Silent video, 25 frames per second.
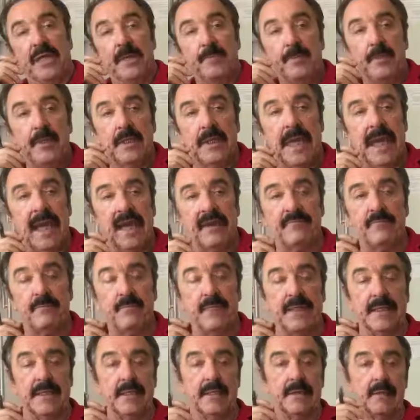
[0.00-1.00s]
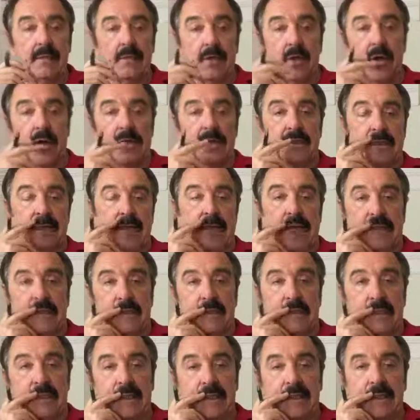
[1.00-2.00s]
People have been
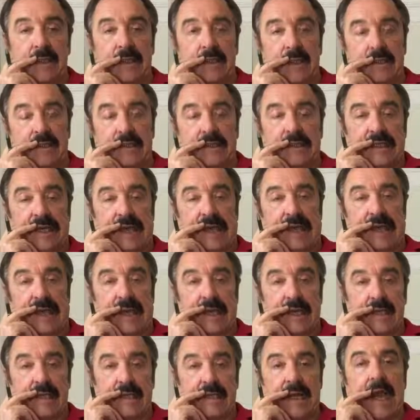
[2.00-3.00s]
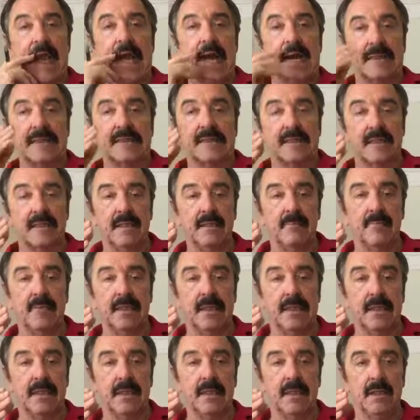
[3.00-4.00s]
contacting us and asking
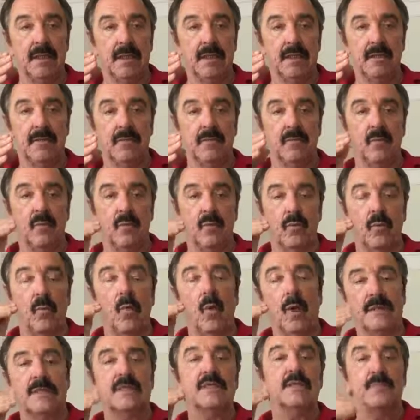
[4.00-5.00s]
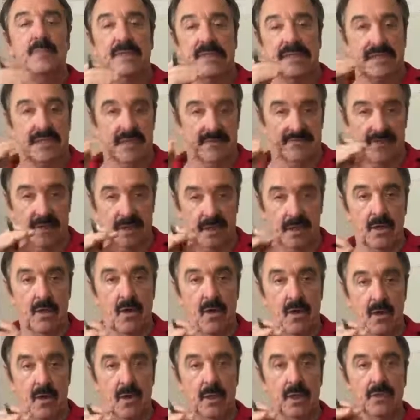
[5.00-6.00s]
me what specific
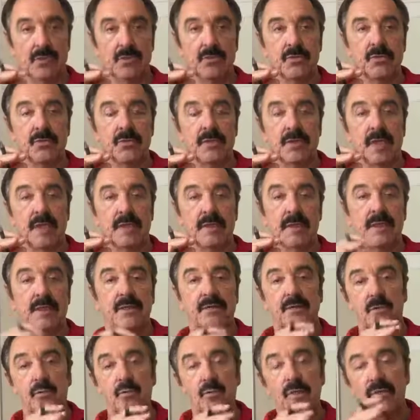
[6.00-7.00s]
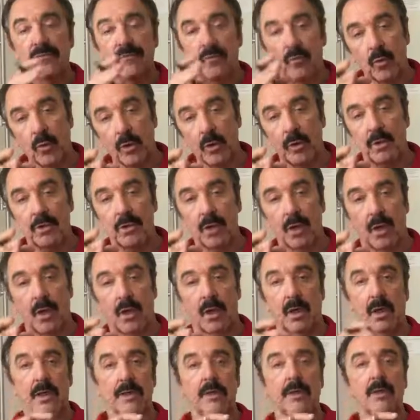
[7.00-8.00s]
cons that either we've worked
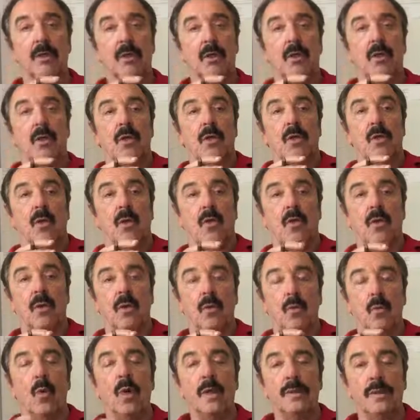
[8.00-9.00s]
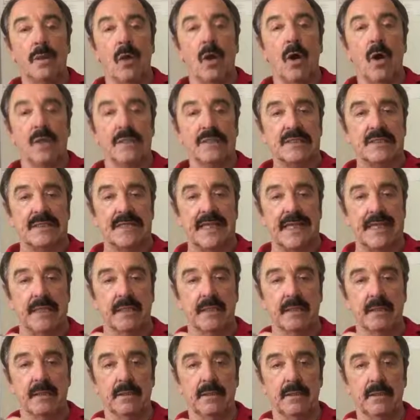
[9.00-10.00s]
on or what cons they
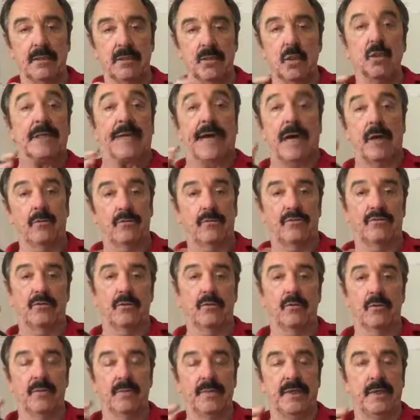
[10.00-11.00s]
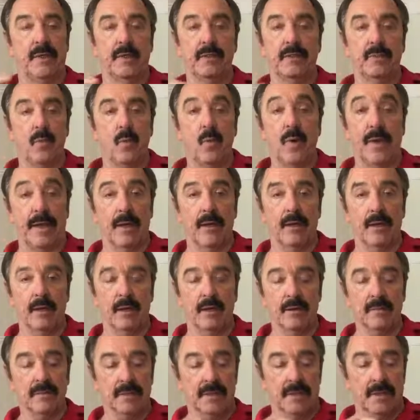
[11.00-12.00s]
can look out for, be aware
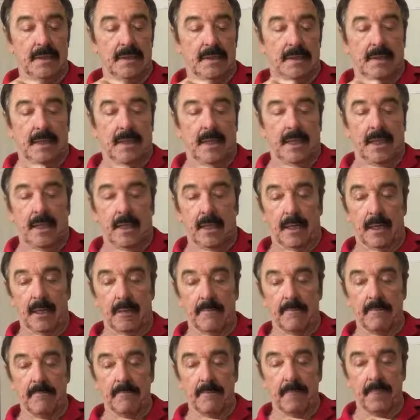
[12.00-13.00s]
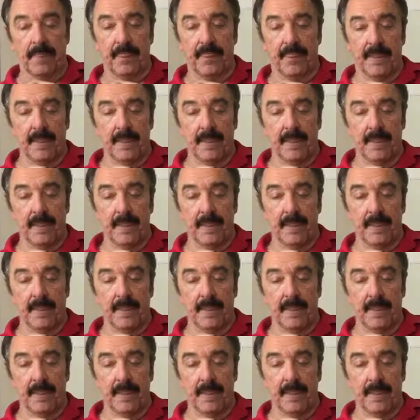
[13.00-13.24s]
of.